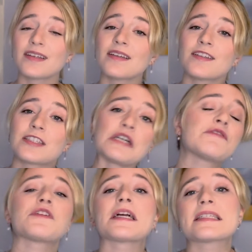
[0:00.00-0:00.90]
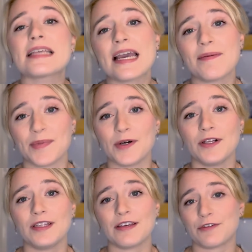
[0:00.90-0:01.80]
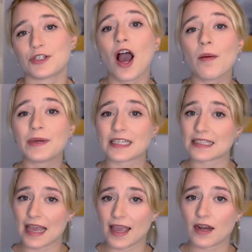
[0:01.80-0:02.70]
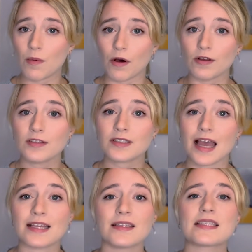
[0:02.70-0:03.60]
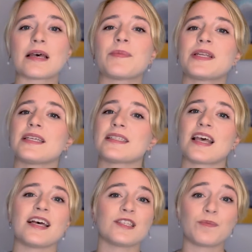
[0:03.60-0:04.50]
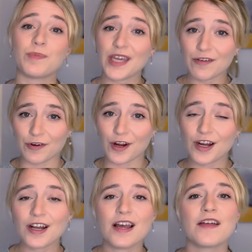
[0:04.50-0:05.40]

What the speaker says: So for example, if your topic is animals and somebody says beaver,